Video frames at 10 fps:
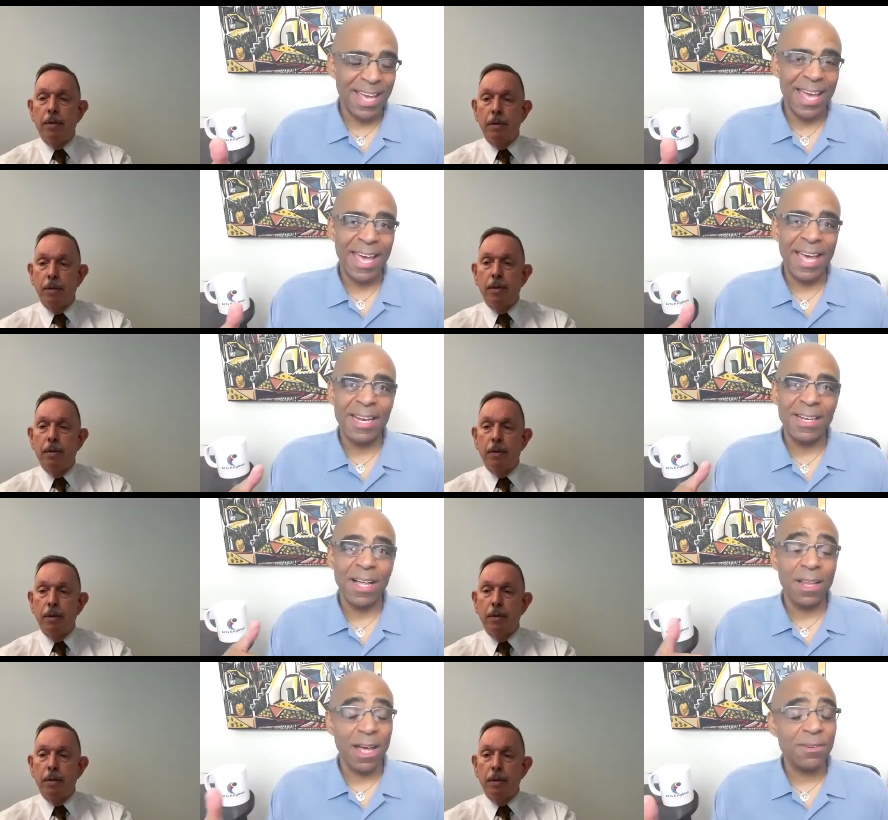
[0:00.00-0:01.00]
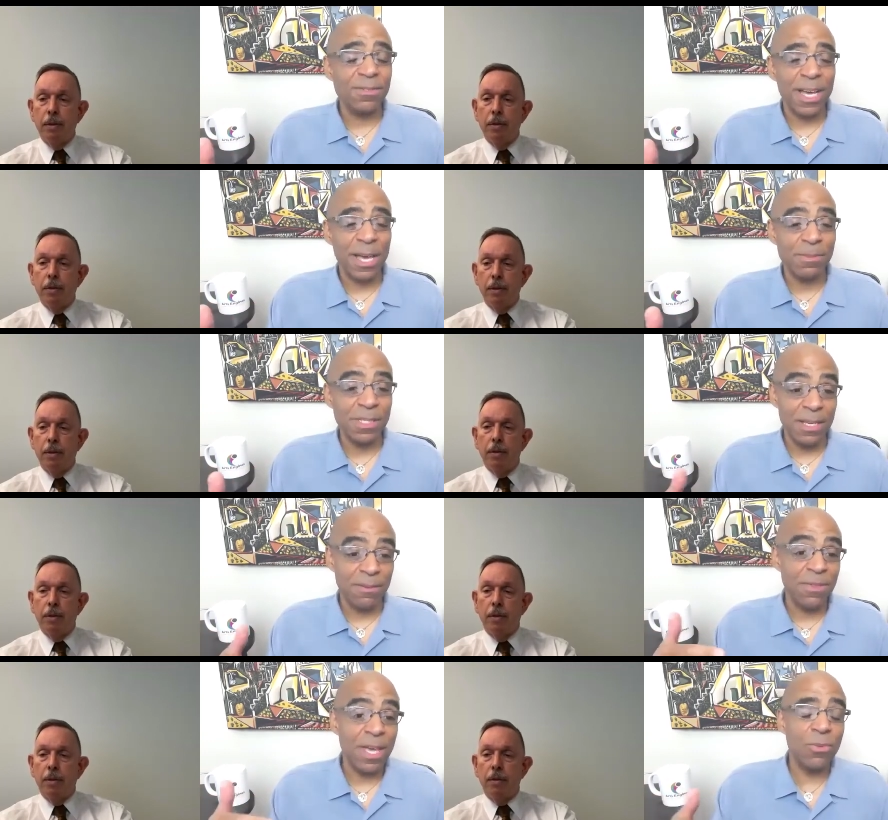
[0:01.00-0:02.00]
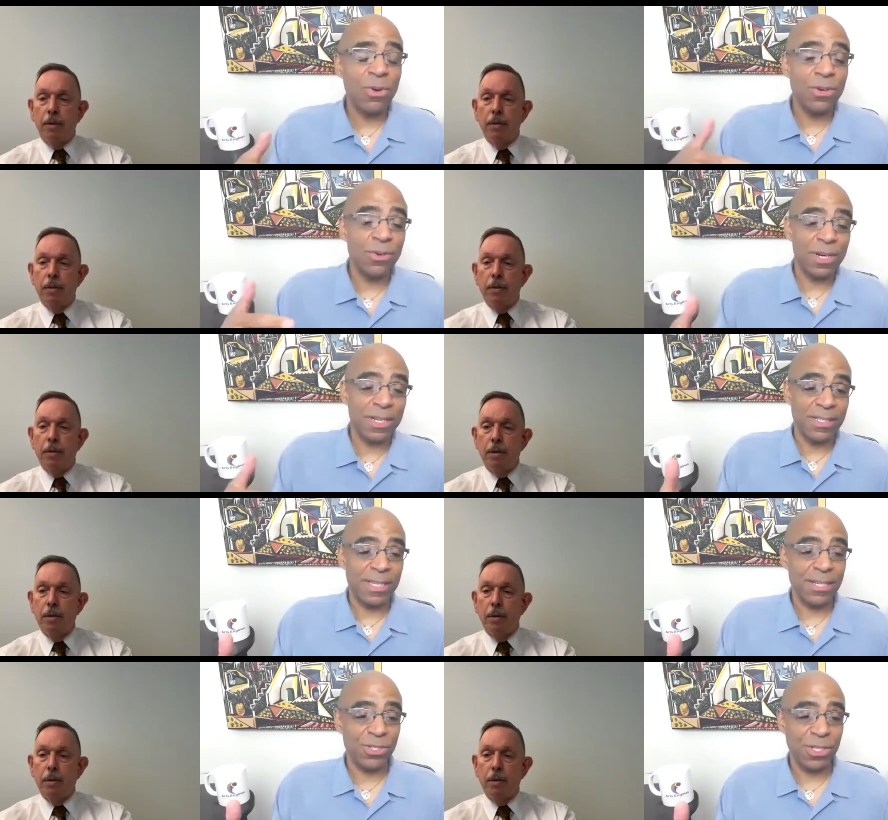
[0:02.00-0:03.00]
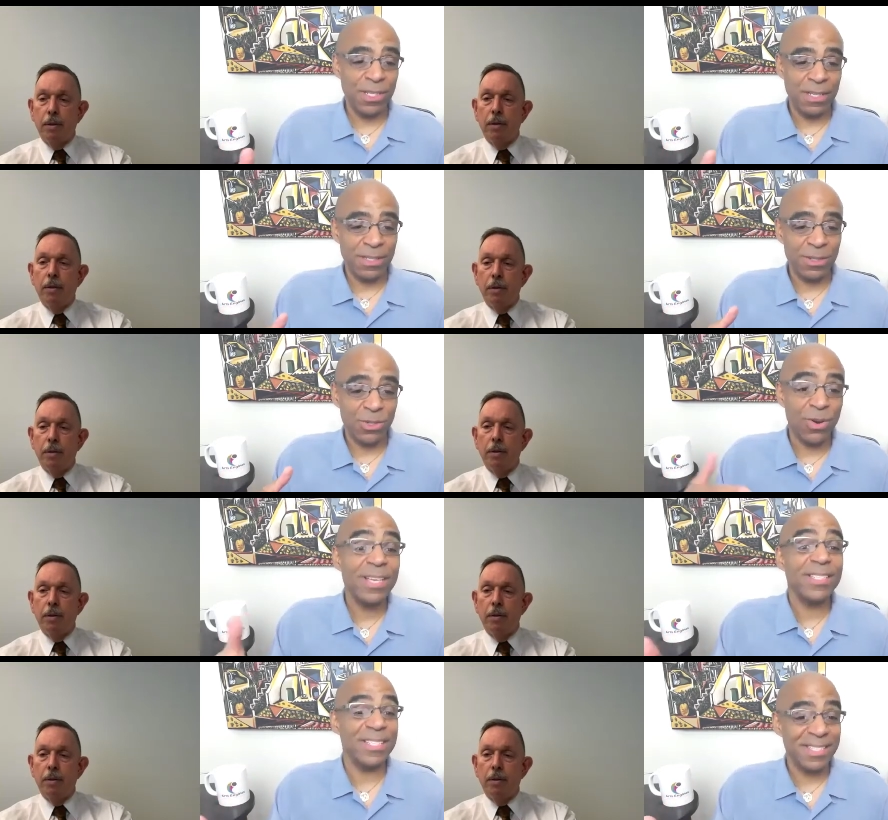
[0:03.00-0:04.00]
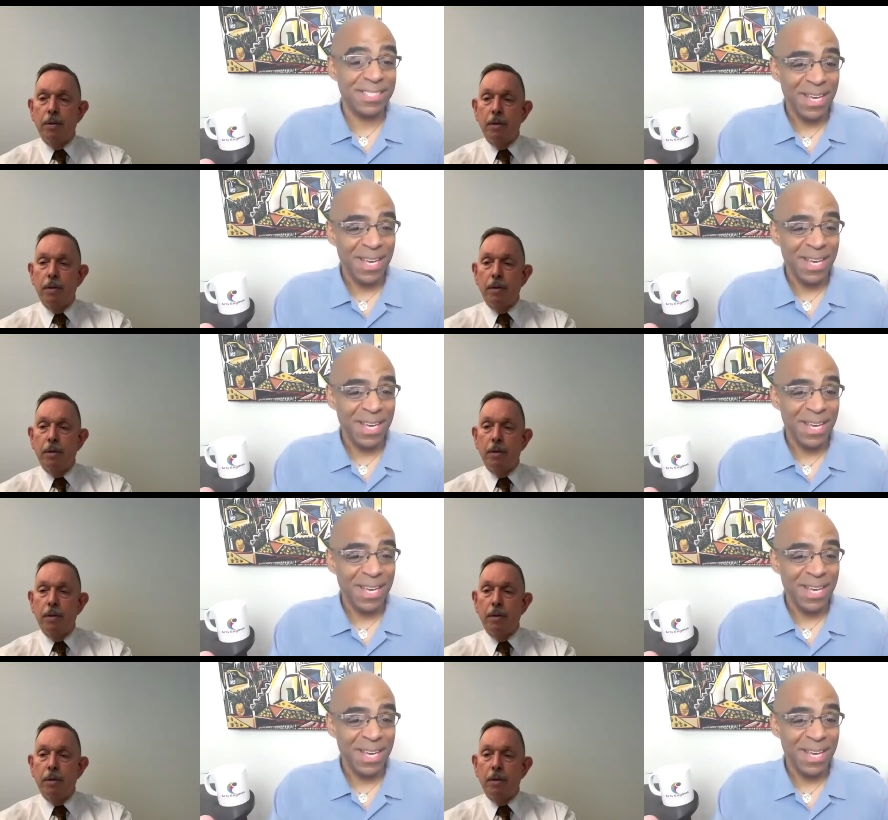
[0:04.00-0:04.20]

Speaker 1: And a lot of times, if they were an organization in crisis,